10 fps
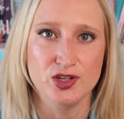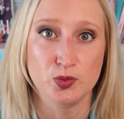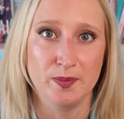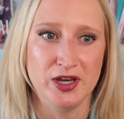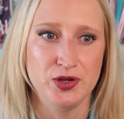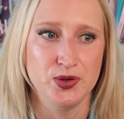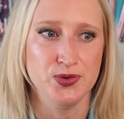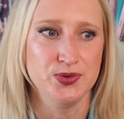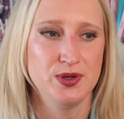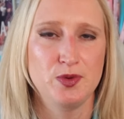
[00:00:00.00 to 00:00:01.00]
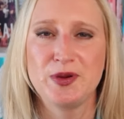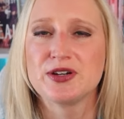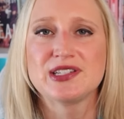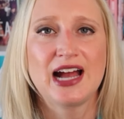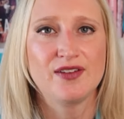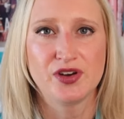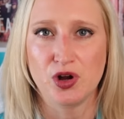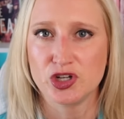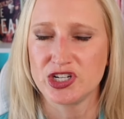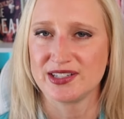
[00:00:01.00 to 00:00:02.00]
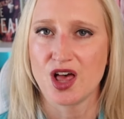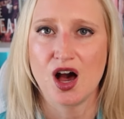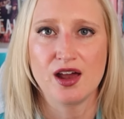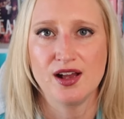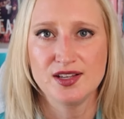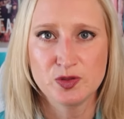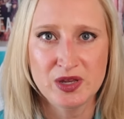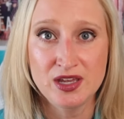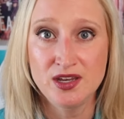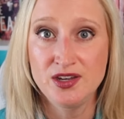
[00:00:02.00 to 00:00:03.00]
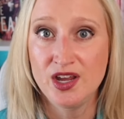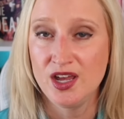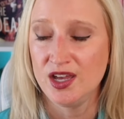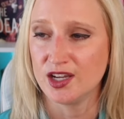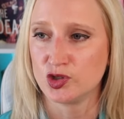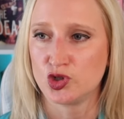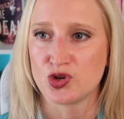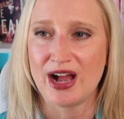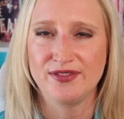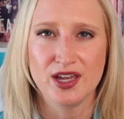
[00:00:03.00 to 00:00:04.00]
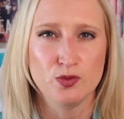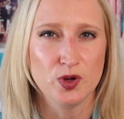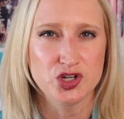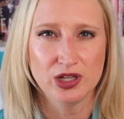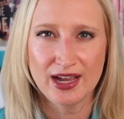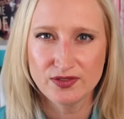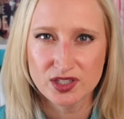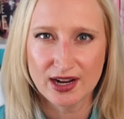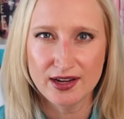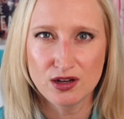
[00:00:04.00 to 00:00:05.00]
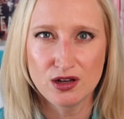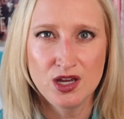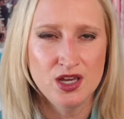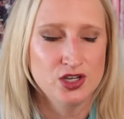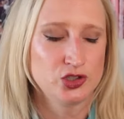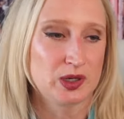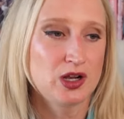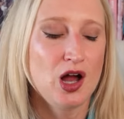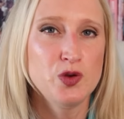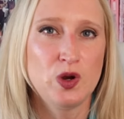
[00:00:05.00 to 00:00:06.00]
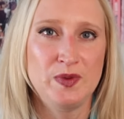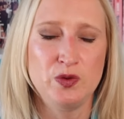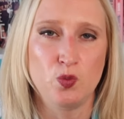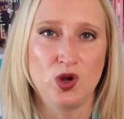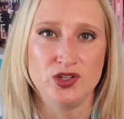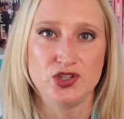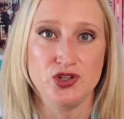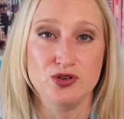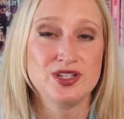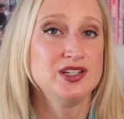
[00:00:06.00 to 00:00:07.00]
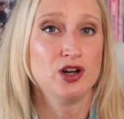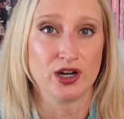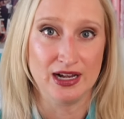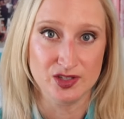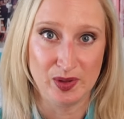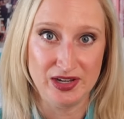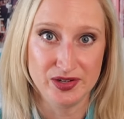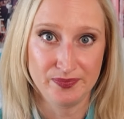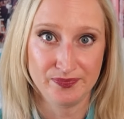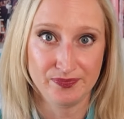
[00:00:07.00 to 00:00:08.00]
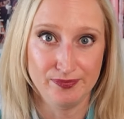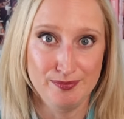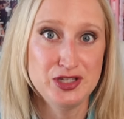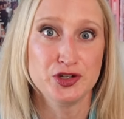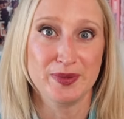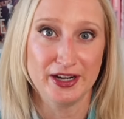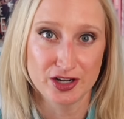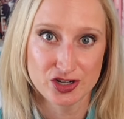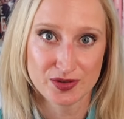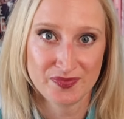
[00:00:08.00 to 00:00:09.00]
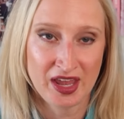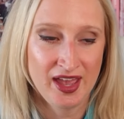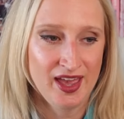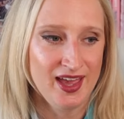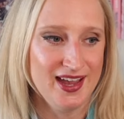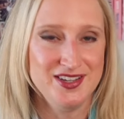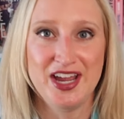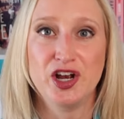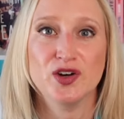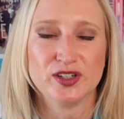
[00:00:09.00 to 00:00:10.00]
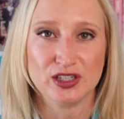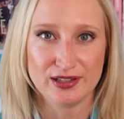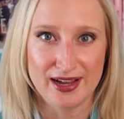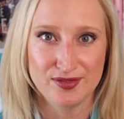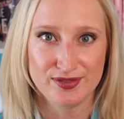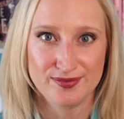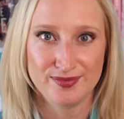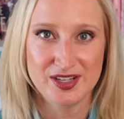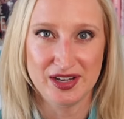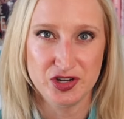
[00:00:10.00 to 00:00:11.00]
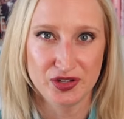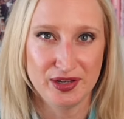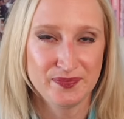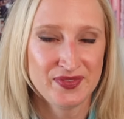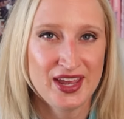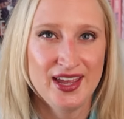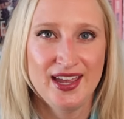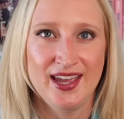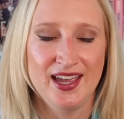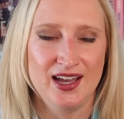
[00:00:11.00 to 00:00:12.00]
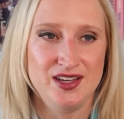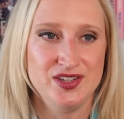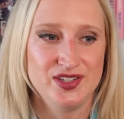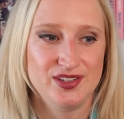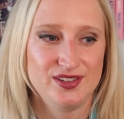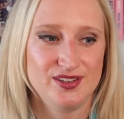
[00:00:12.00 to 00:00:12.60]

this woman who appears to have it all. She has the hot husband, extravagant, rich lifestyle. So our con woman wants to steal her husband, Mr. Parrish, and take over her life, essentially. And